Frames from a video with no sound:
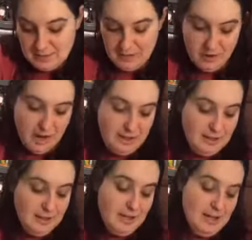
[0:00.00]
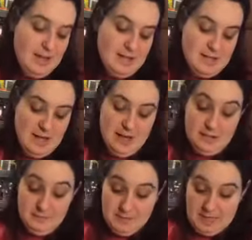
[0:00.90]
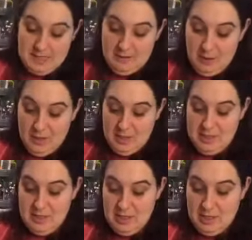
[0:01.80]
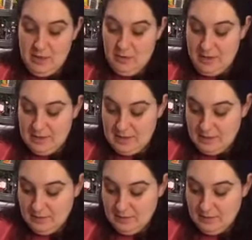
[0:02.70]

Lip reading: thought, is that since I'm going to this show that's